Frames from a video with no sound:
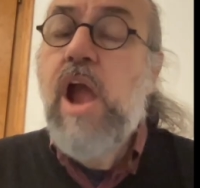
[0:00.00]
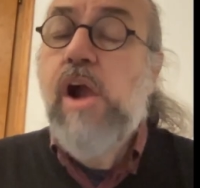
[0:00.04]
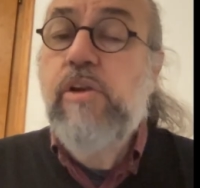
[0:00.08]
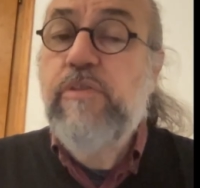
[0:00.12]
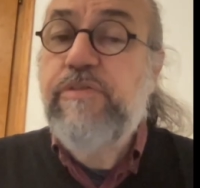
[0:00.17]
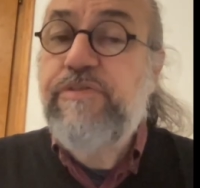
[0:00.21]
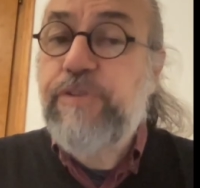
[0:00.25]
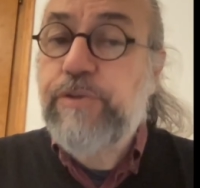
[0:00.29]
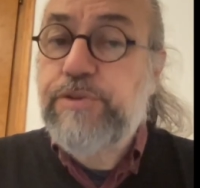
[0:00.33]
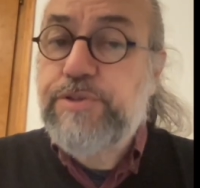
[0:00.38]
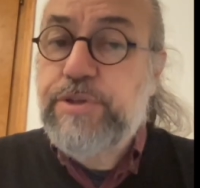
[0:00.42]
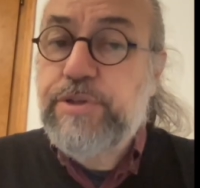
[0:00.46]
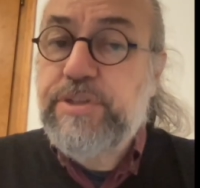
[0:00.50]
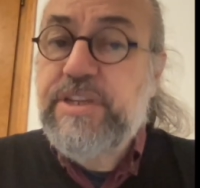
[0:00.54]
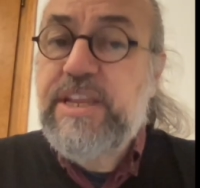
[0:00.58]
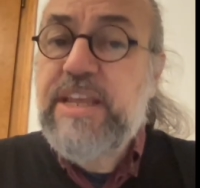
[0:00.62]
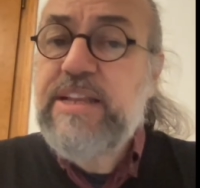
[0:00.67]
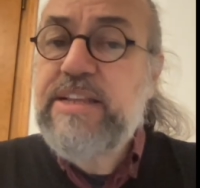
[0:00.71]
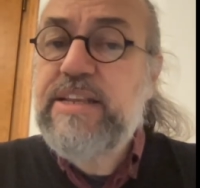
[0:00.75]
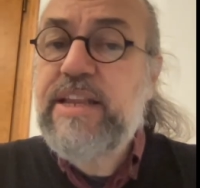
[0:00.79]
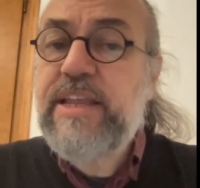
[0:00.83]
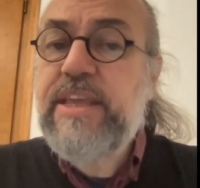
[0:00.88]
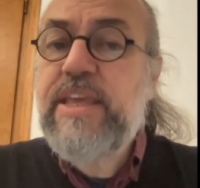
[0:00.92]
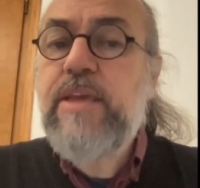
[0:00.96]

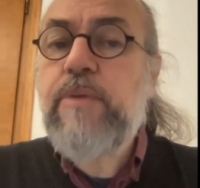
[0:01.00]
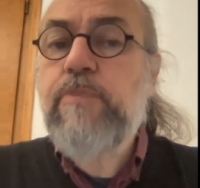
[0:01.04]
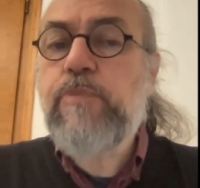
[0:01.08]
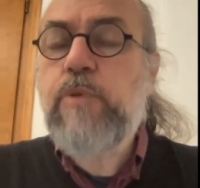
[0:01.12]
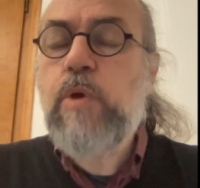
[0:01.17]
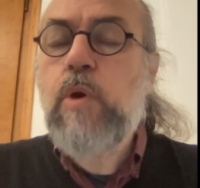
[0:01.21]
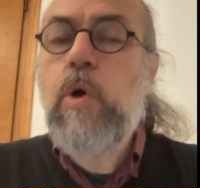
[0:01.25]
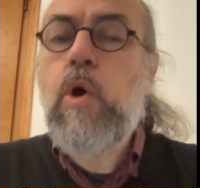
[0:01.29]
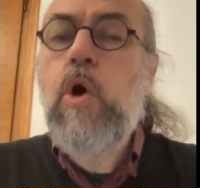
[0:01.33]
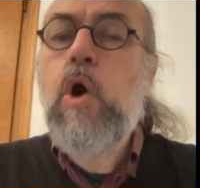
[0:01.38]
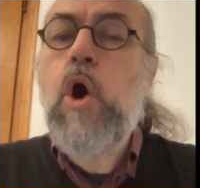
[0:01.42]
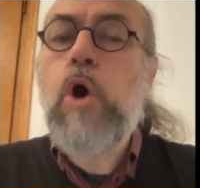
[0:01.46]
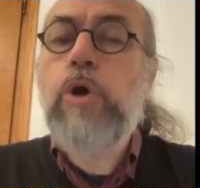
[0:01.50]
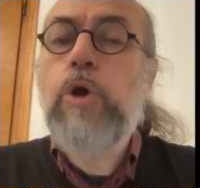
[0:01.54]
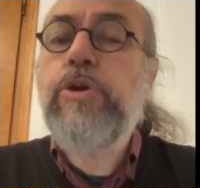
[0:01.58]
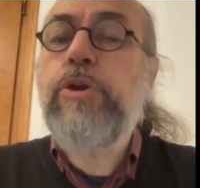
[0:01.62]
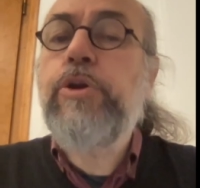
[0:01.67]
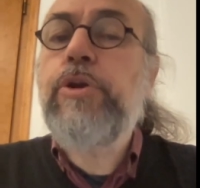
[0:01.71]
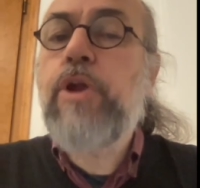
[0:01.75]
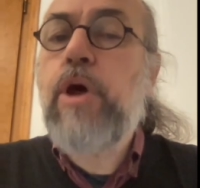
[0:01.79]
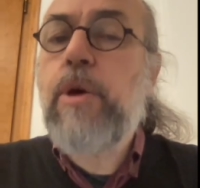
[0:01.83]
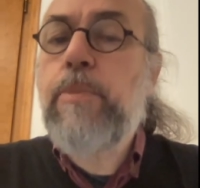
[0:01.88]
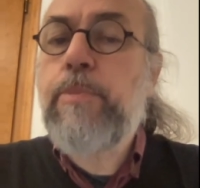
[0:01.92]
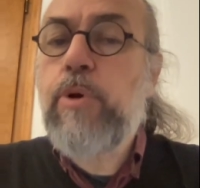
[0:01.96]
Fortunately, on a
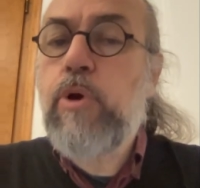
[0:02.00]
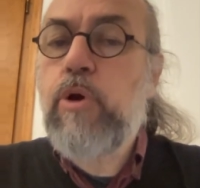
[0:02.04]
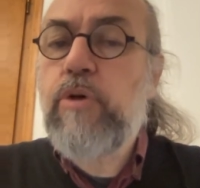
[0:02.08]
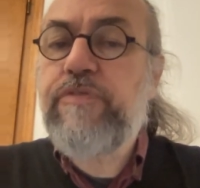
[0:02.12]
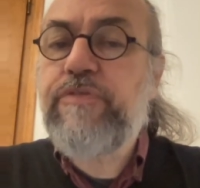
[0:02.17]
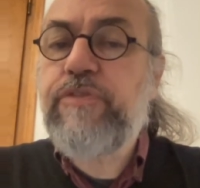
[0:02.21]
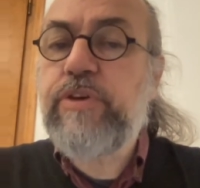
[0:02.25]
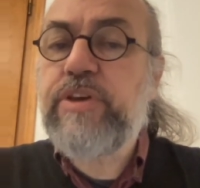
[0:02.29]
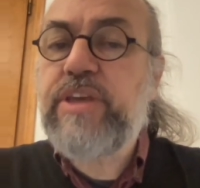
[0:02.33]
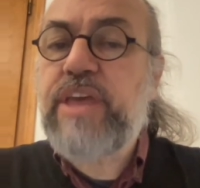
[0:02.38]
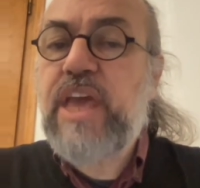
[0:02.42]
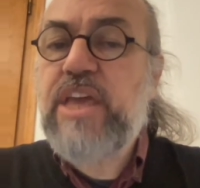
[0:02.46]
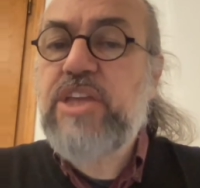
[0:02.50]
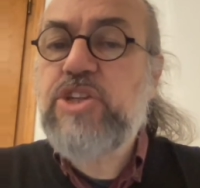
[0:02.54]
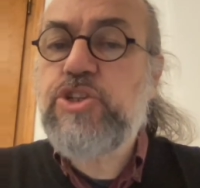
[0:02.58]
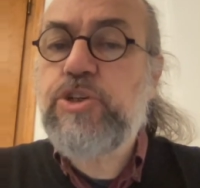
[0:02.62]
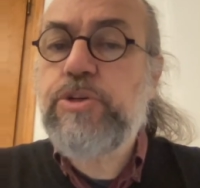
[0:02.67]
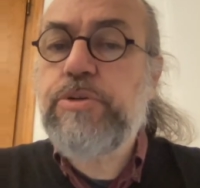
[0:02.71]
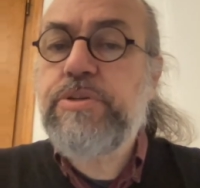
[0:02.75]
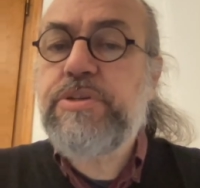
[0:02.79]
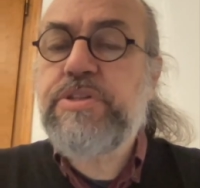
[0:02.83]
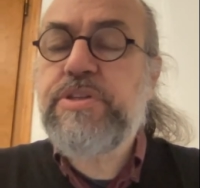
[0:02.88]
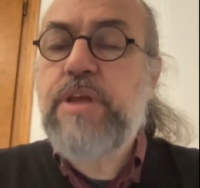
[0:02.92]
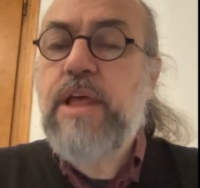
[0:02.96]
number of
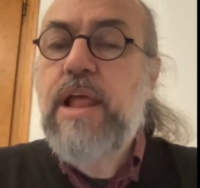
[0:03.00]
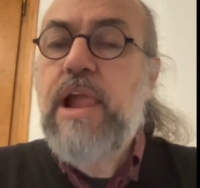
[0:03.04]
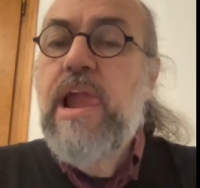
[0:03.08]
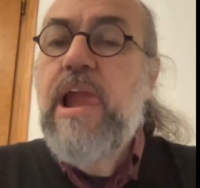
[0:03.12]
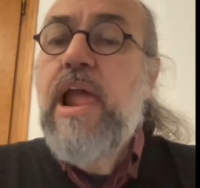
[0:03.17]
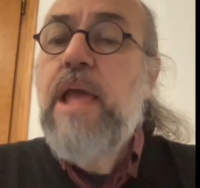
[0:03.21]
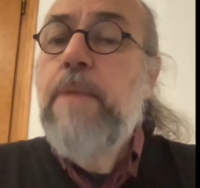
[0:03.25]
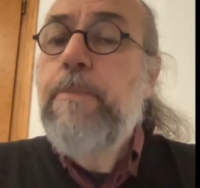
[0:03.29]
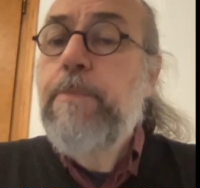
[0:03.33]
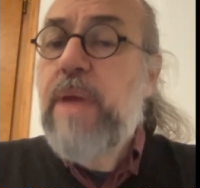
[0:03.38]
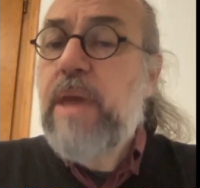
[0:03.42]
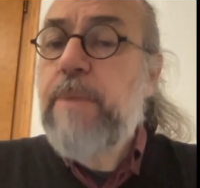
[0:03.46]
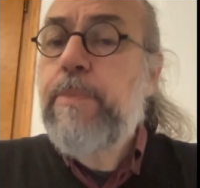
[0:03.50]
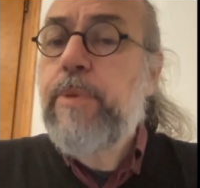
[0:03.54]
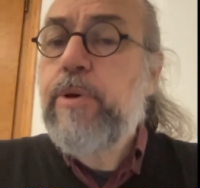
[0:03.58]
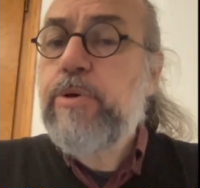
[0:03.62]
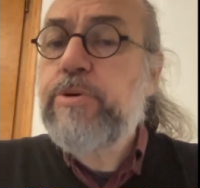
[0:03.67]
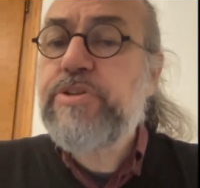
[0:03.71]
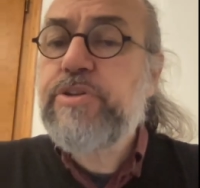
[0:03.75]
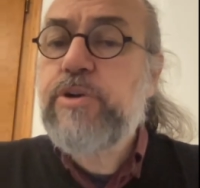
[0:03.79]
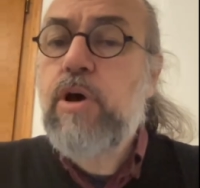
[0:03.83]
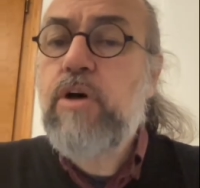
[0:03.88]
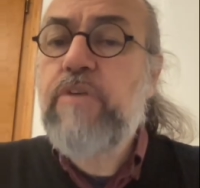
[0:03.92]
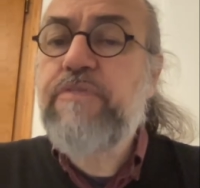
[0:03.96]
occasions,
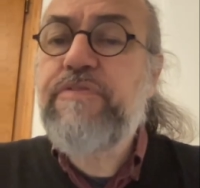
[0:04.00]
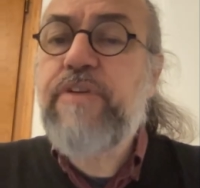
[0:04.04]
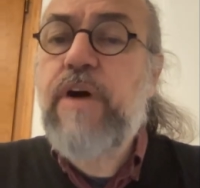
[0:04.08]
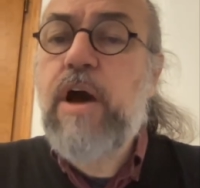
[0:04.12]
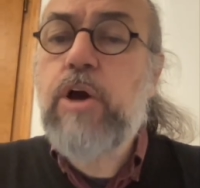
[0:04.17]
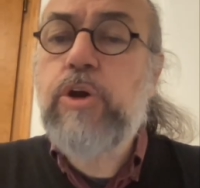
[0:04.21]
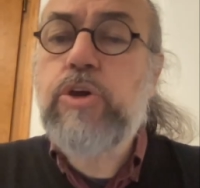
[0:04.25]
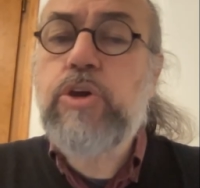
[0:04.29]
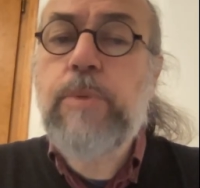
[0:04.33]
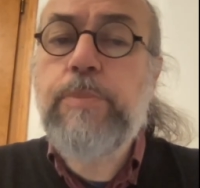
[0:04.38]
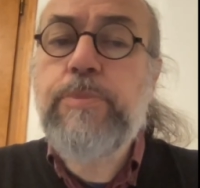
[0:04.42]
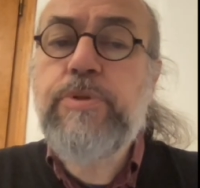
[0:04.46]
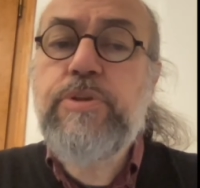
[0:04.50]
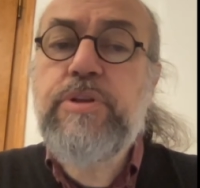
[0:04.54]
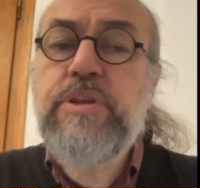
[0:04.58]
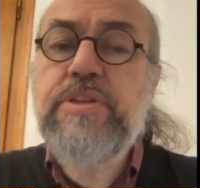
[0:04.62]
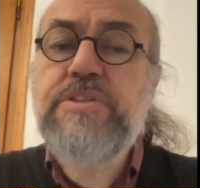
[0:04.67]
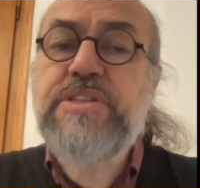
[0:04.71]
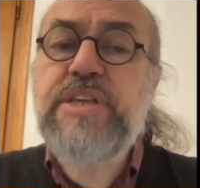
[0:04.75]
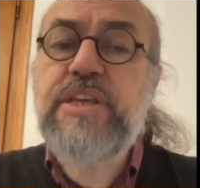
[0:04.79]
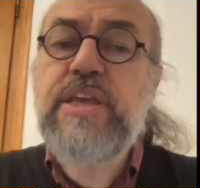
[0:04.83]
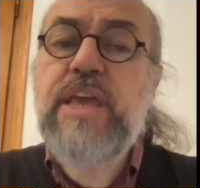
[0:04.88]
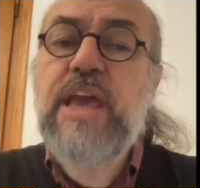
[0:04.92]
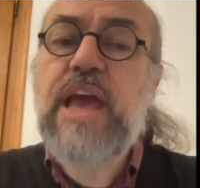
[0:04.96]
members of our
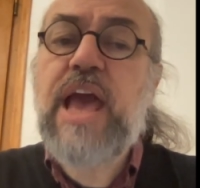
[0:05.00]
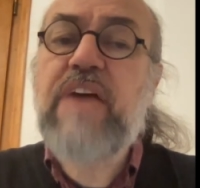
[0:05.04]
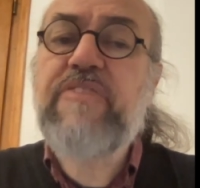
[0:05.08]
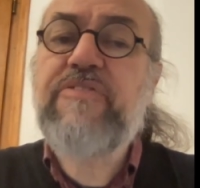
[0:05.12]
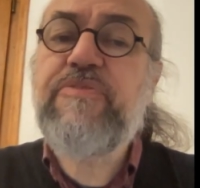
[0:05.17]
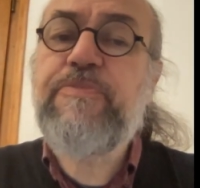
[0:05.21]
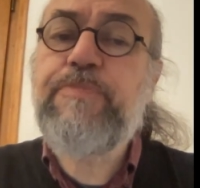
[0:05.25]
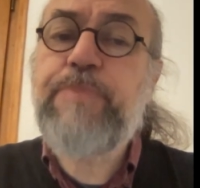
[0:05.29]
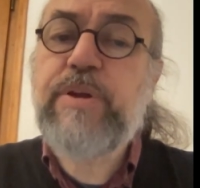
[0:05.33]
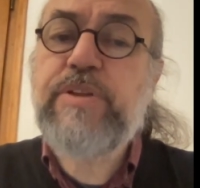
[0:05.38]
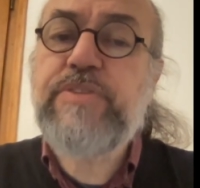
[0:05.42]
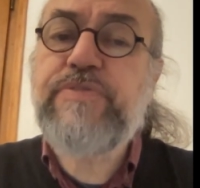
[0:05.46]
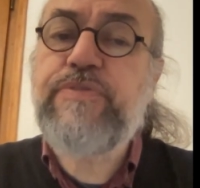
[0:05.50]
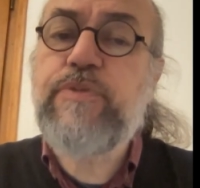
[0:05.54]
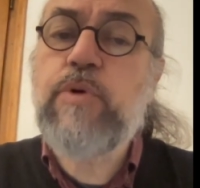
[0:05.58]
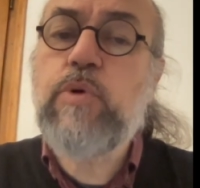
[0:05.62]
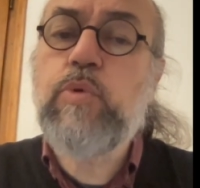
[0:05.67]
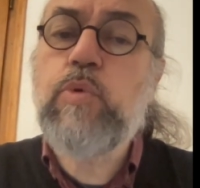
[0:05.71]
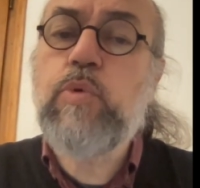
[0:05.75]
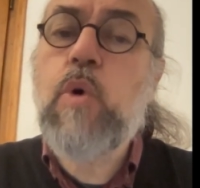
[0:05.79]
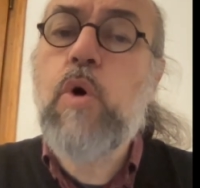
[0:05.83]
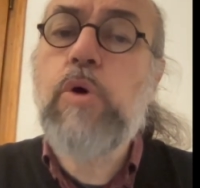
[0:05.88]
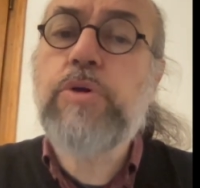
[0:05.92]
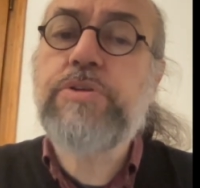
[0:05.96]
community have put
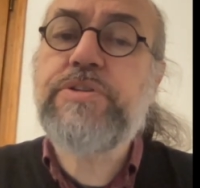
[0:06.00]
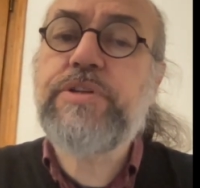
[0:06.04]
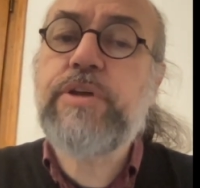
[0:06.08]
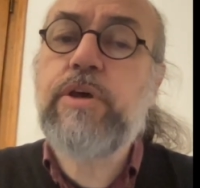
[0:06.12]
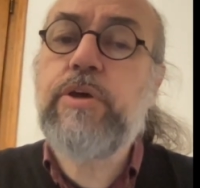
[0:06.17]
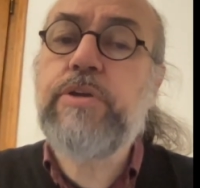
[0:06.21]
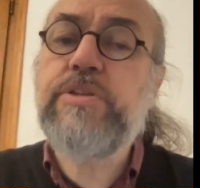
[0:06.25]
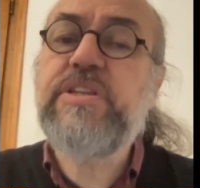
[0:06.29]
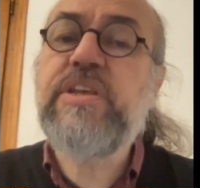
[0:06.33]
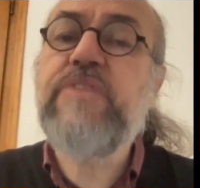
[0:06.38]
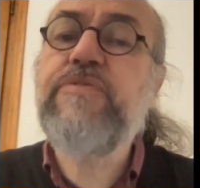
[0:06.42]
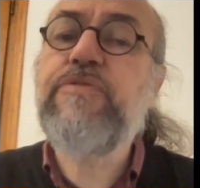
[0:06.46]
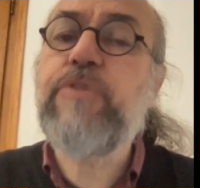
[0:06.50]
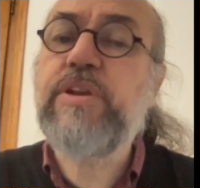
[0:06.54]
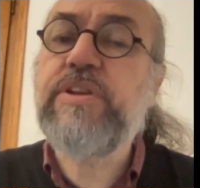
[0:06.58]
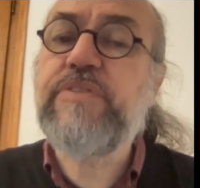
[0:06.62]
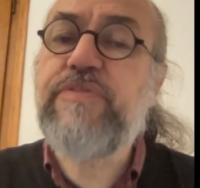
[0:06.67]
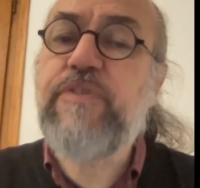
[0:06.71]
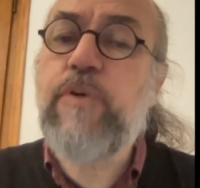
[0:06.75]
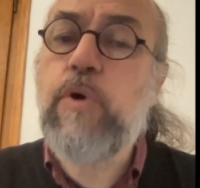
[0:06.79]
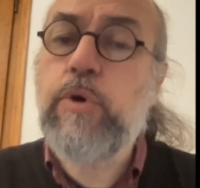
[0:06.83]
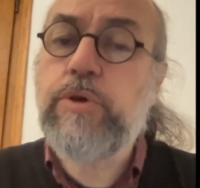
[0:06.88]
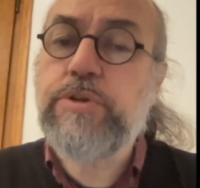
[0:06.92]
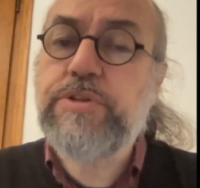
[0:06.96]
forward a different
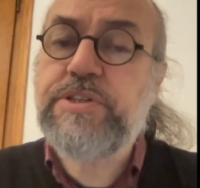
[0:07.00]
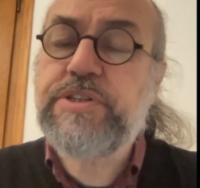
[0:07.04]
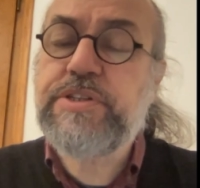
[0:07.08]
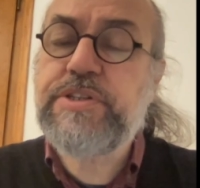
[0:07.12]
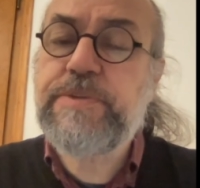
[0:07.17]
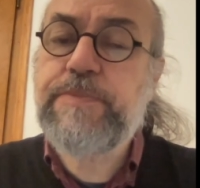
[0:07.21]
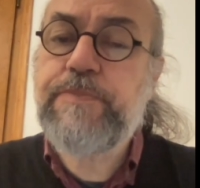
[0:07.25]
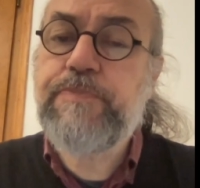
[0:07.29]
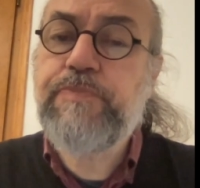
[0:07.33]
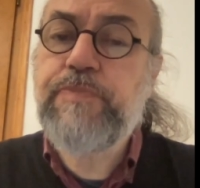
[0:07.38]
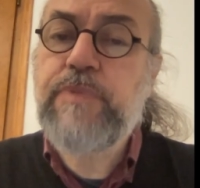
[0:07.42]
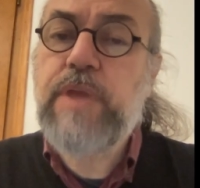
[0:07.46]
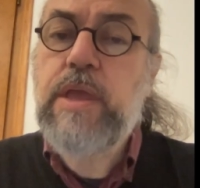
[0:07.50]
voice.